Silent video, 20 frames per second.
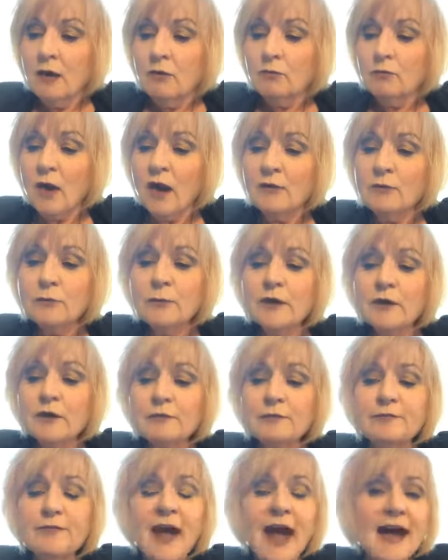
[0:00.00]
Run real
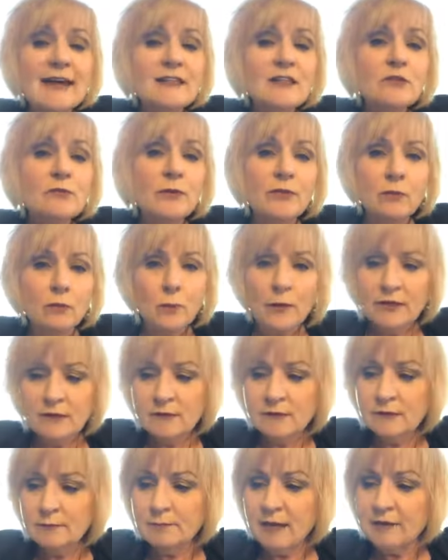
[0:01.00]
fast with the
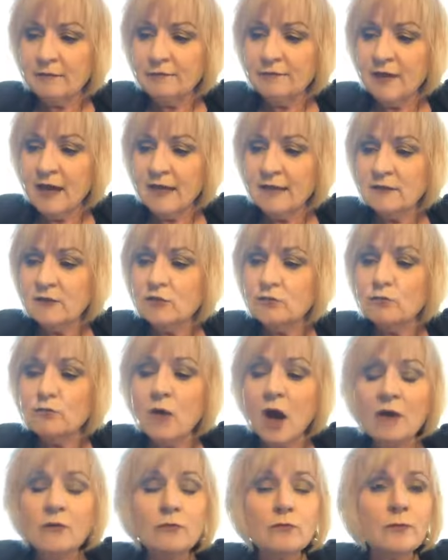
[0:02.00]
wind in my face.
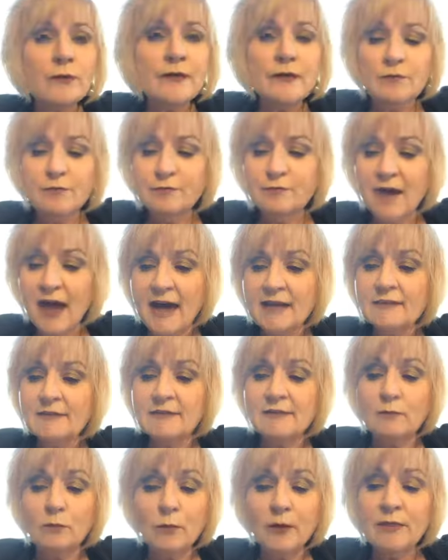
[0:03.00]
Run real
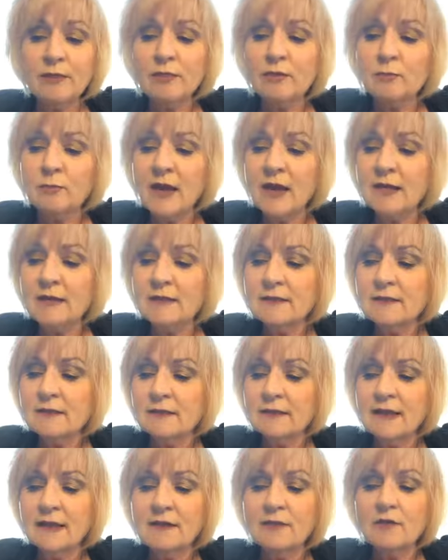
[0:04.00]
fast and win the race.
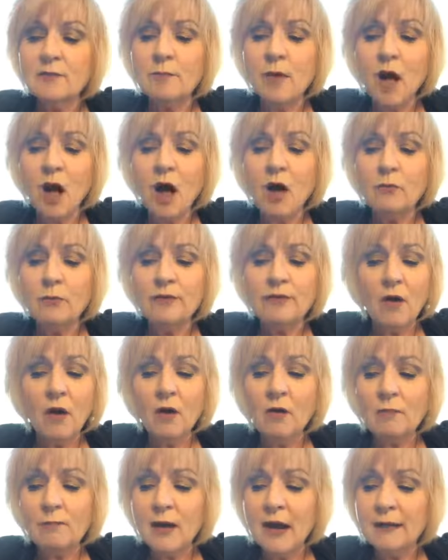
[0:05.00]
Kick the ball with
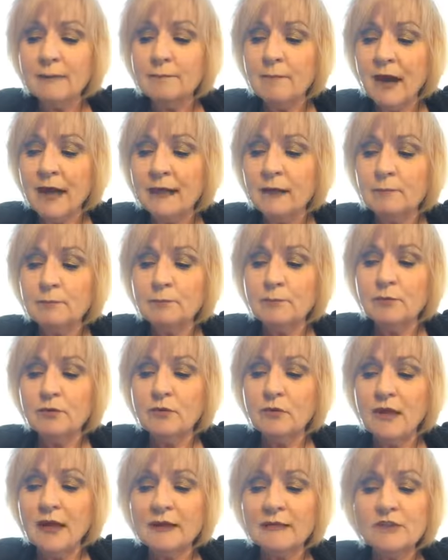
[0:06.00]
all my might.
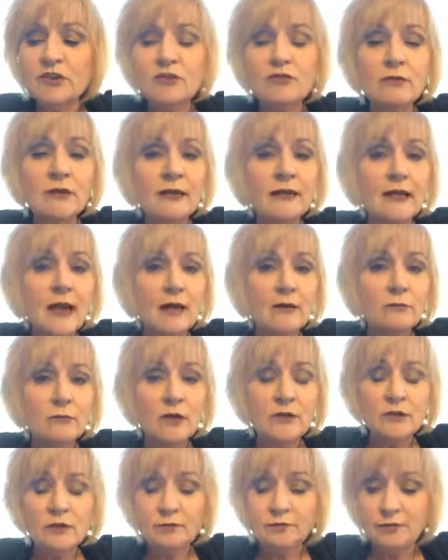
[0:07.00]
Pull on a string and
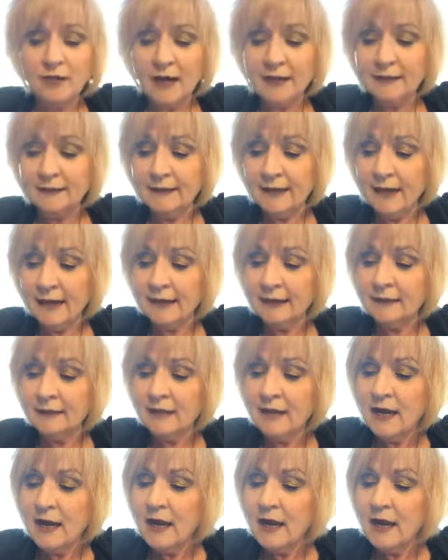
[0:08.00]
run to fly a kite.